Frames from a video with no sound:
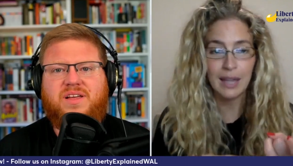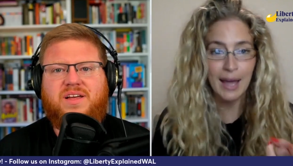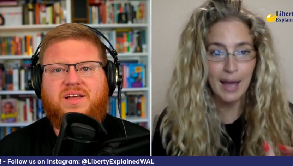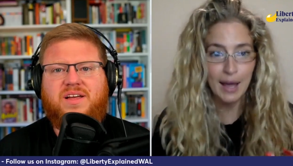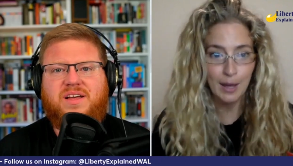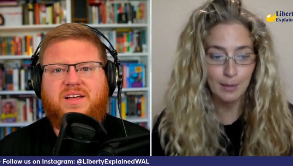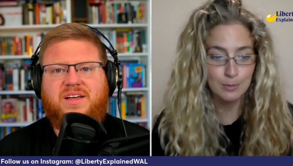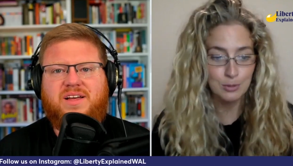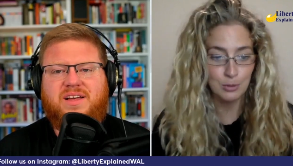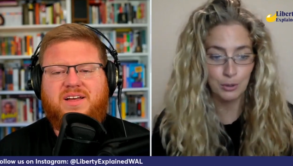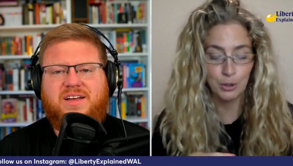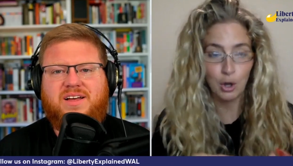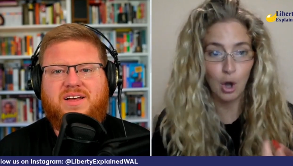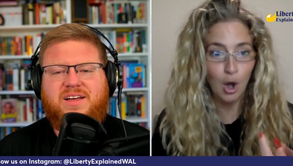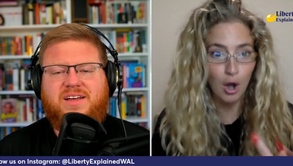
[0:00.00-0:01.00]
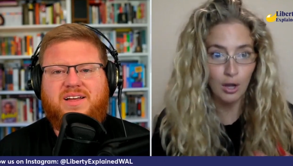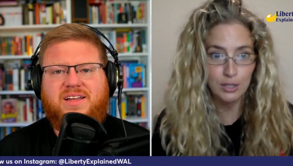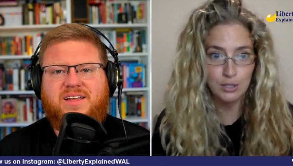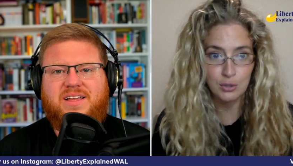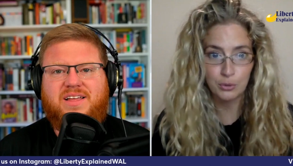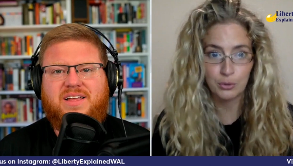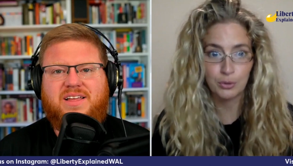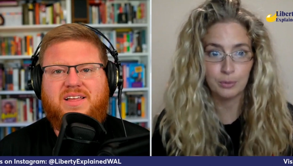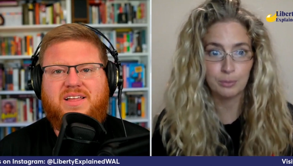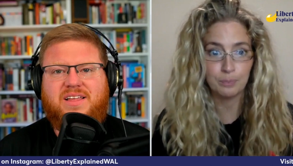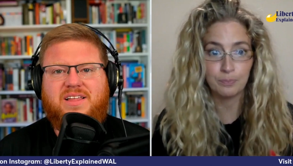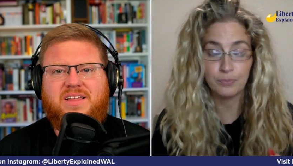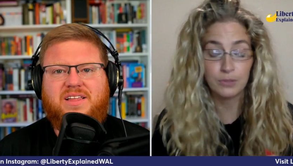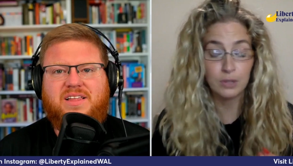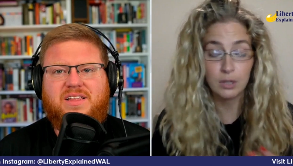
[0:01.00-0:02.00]
Speaker 1: labs or costs
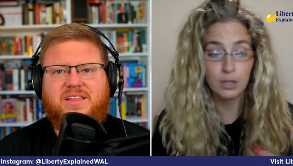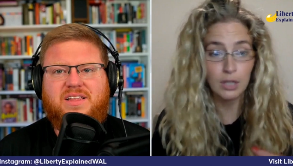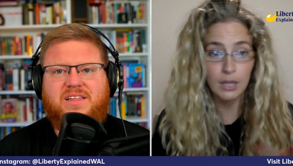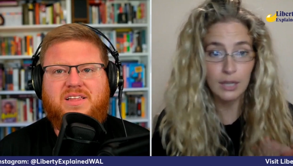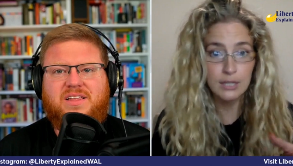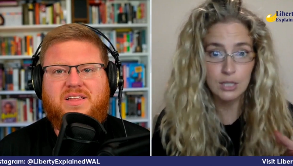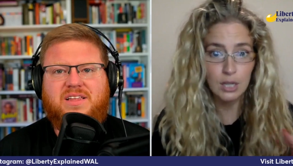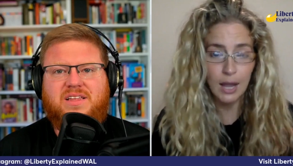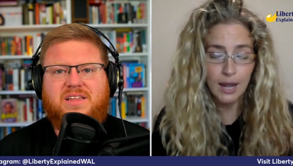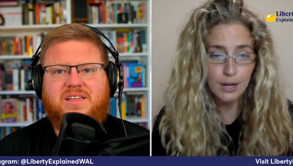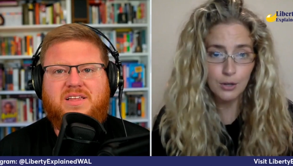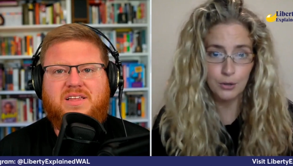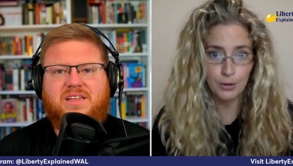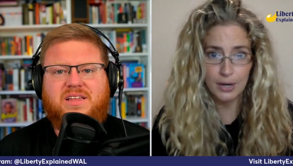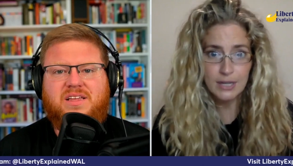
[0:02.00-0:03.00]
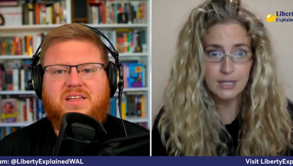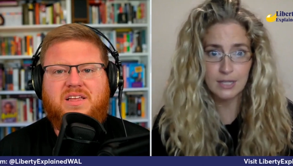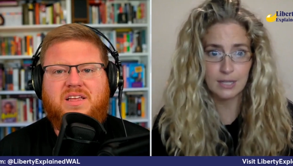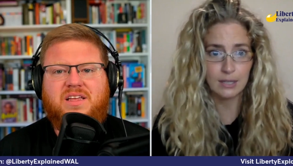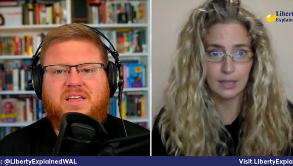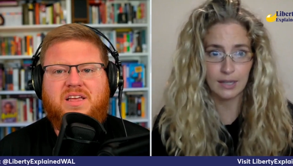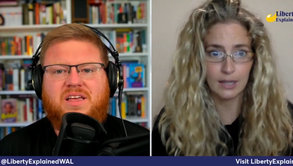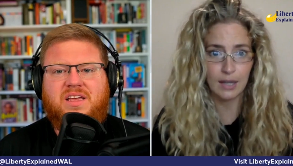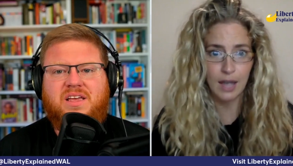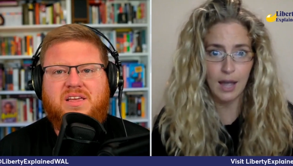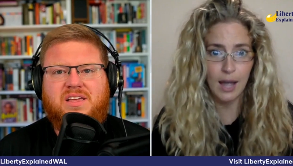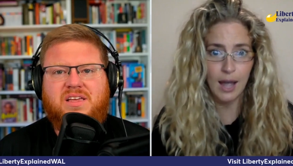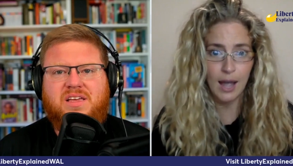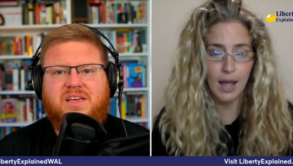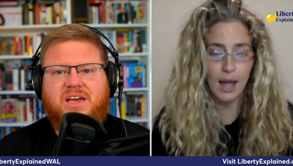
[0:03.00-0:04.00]
or it's kind of crazy. Like,
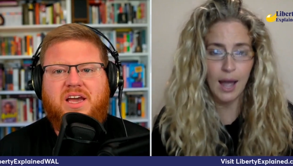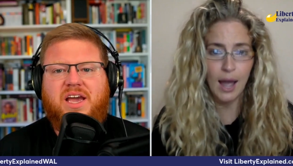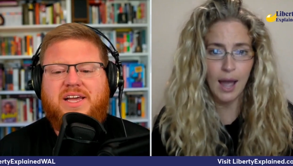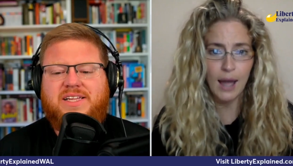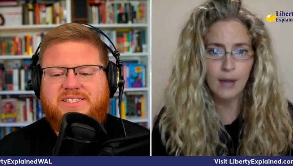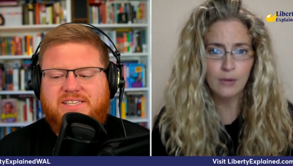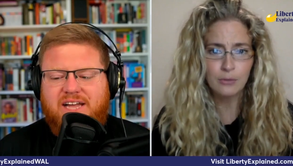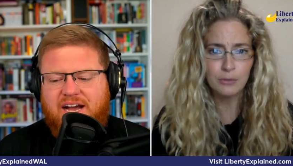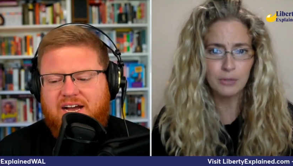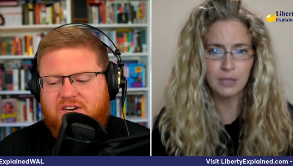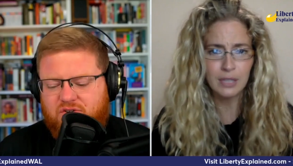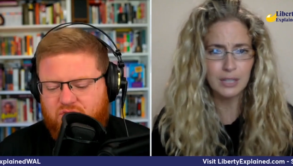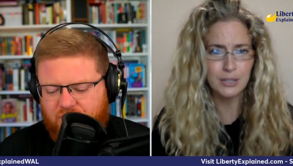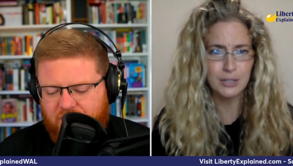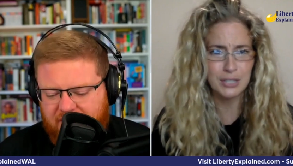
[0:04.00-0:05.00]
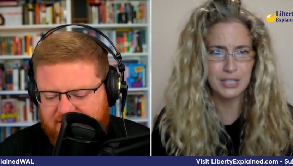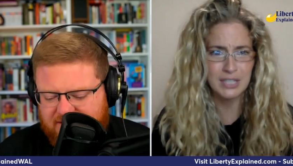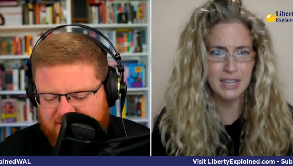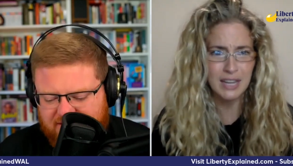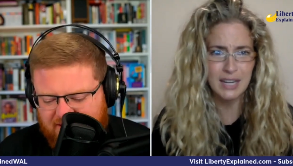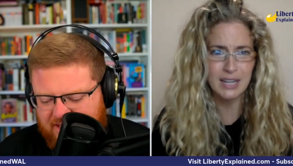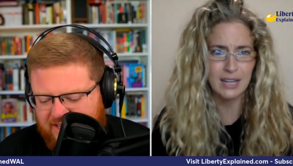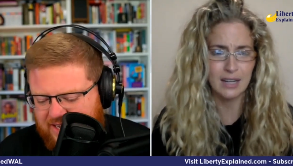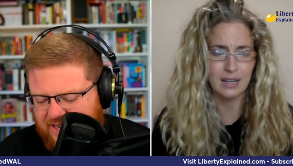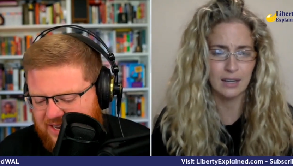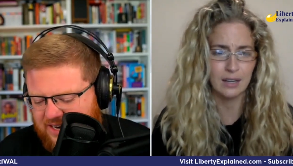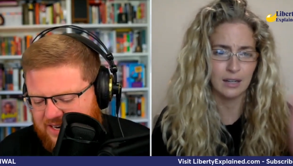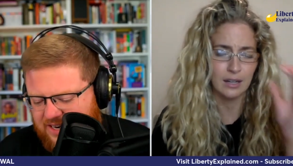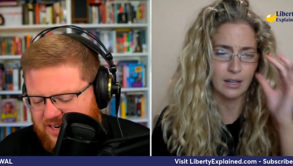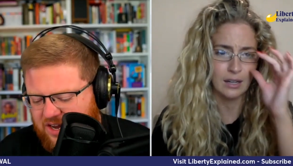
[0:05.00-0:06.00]
it's I not really understand
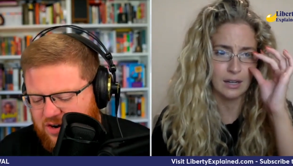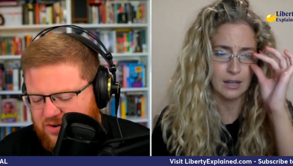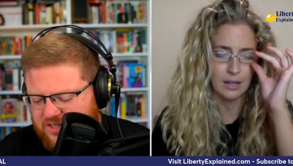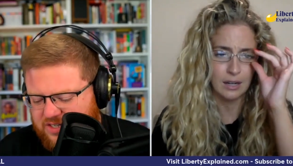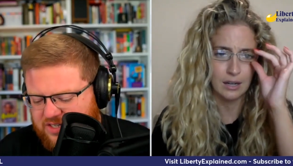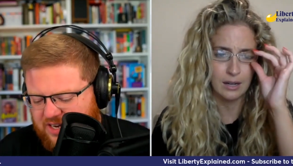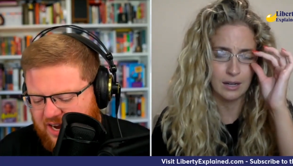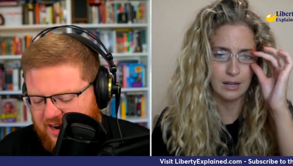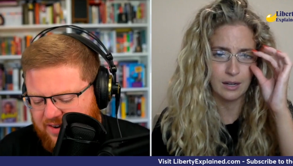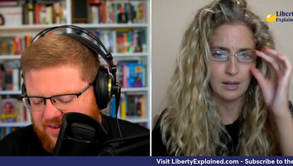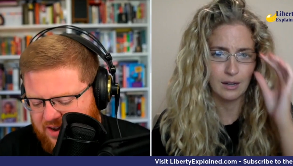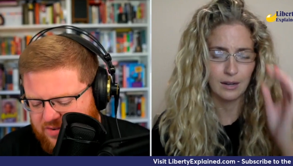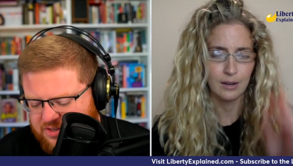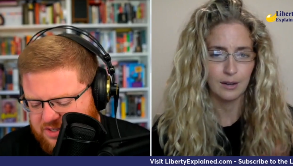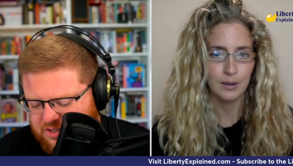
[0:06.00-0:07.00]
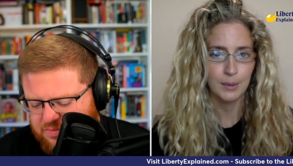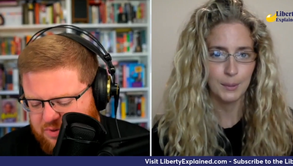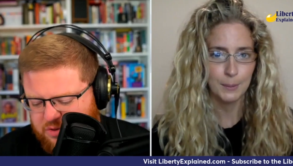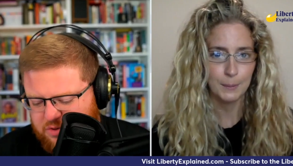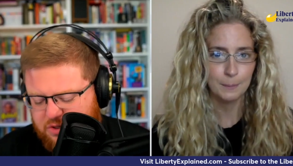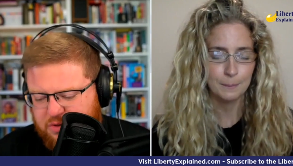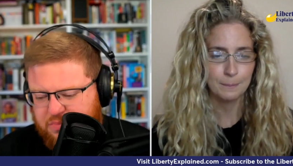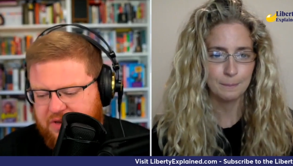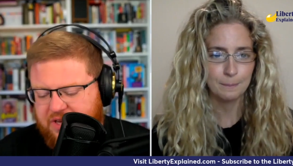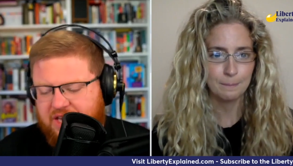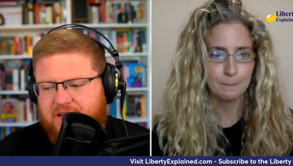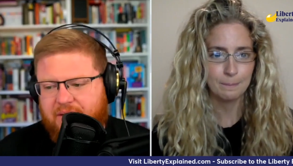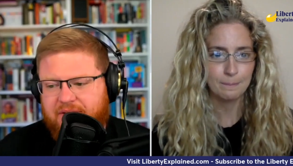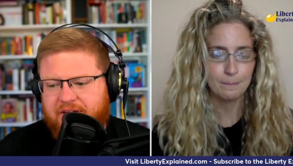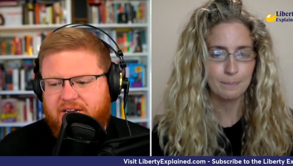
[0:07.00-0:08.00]
it.
Speaker 2: No, it's kind of how it's supposed to
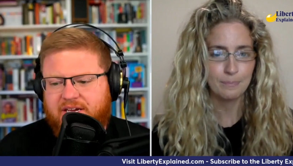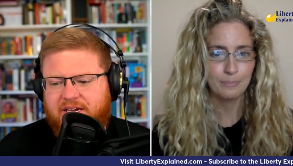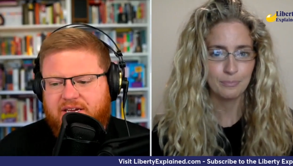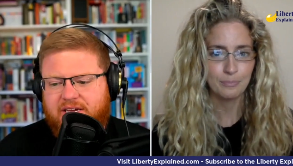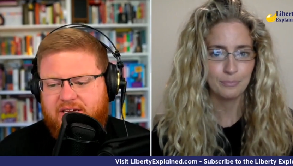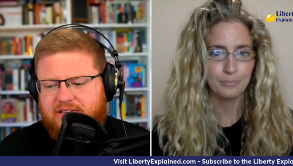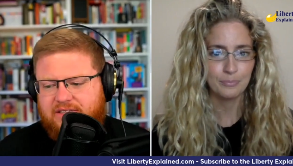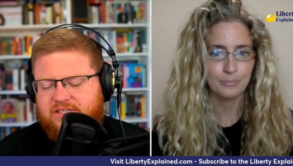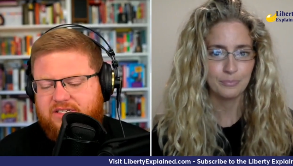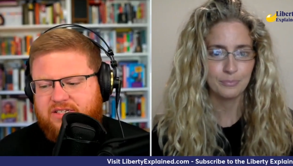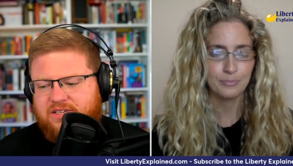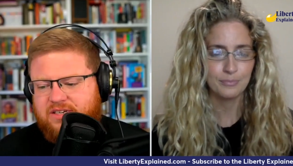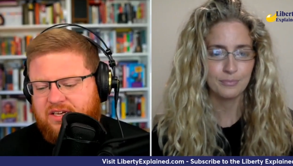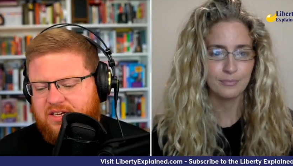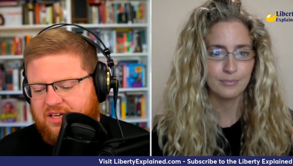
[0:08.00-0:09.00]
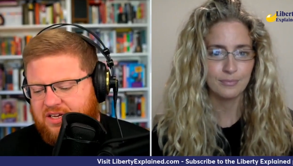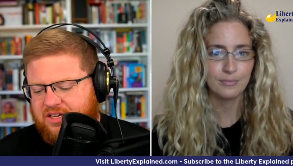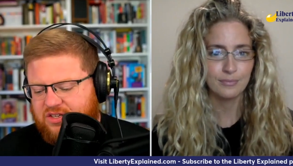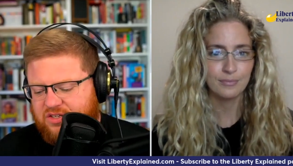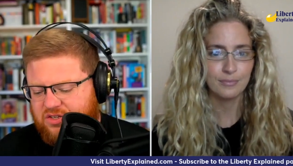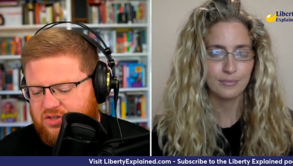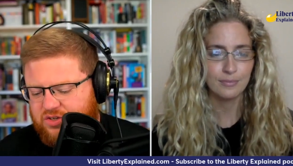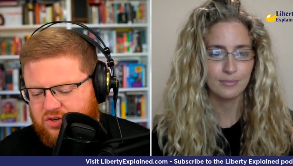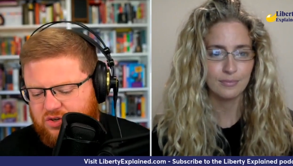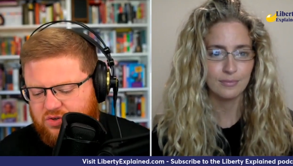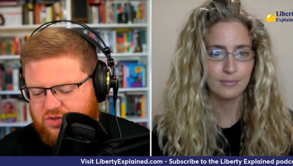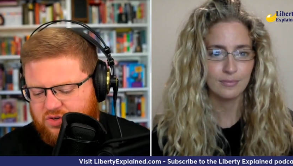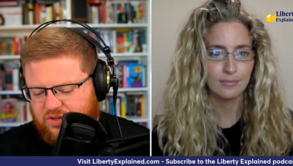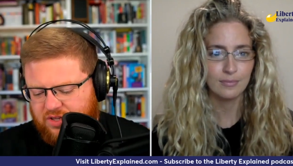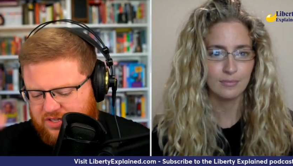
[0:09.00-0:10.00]
be. I mean, it, it's so
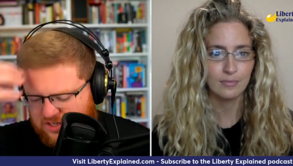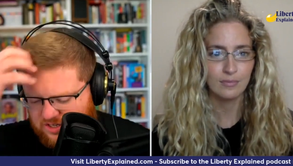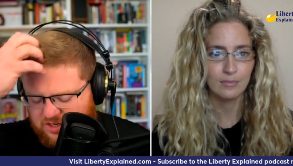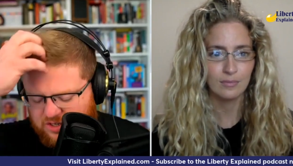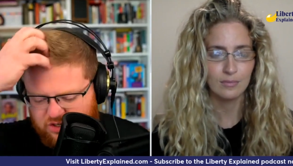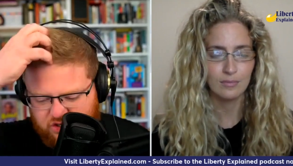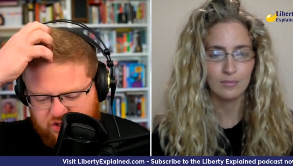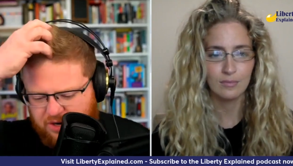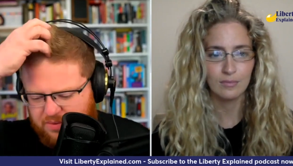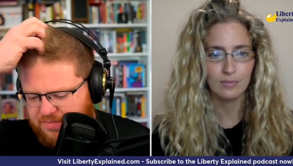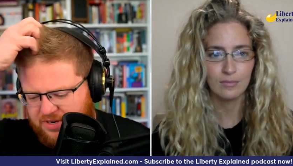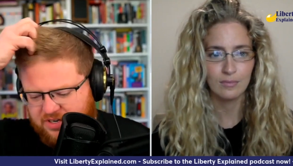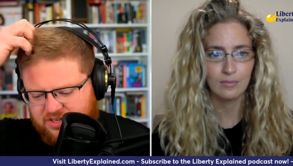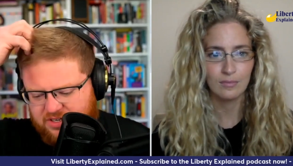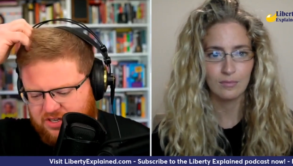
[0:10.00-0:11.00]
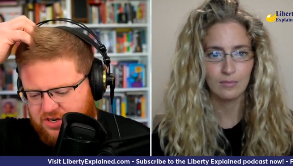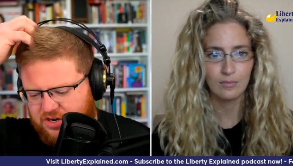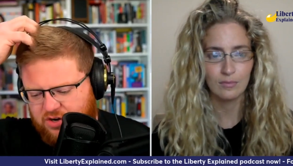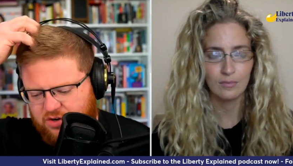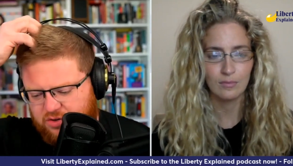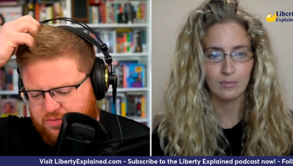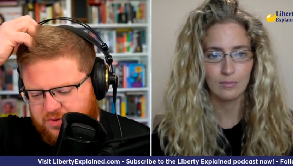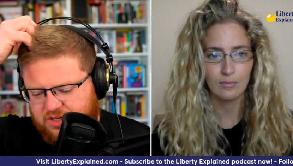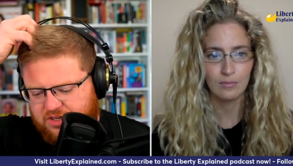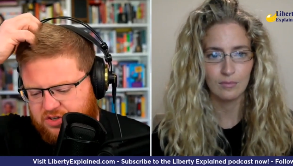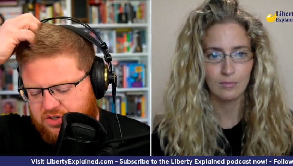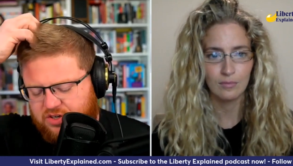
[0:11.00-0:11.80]
so let's jump into the notes because you're